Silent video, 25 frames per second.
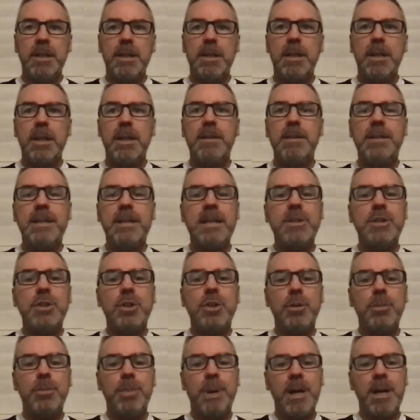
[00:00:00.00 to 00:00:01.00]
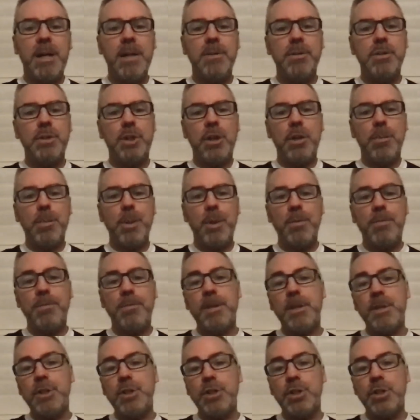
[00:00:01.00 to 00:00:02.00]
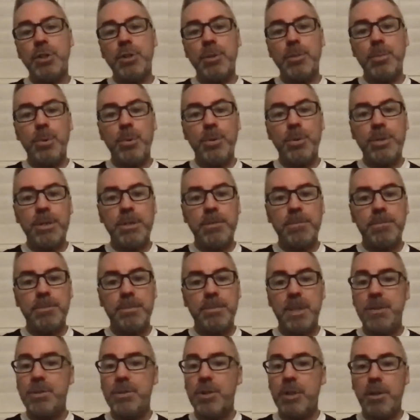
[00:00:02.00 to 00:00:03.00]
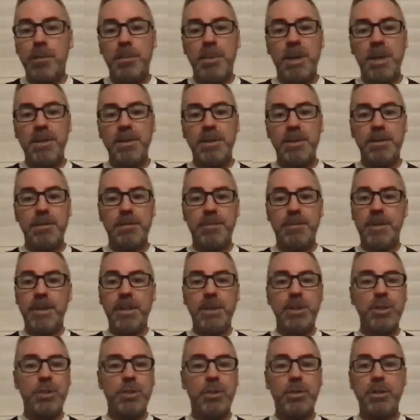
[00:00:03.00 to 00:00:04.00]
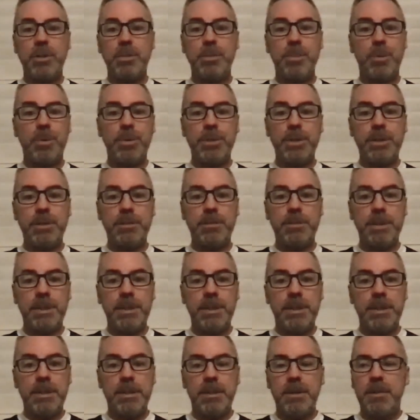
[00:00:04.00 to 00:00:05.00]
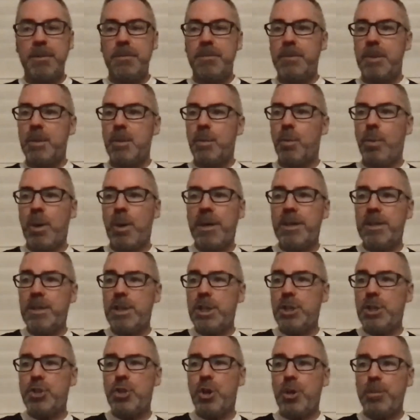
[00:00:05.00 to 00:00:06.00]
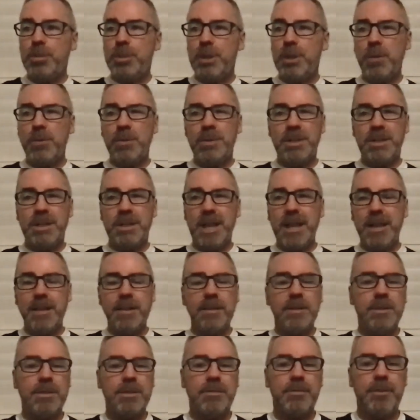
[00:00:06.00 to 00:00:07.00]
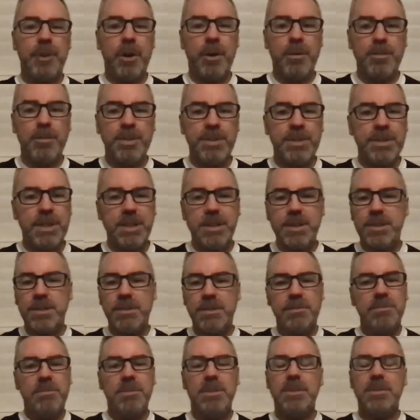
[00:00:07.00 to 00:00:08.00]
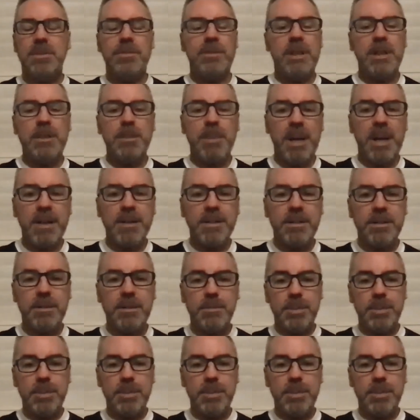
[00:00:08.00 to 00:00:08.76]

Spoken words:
In days gone by, it was all about finishing on the podium. That's all that mattered, finishing on the podium. Whether you drop down to 9th from 6th didn't really matter.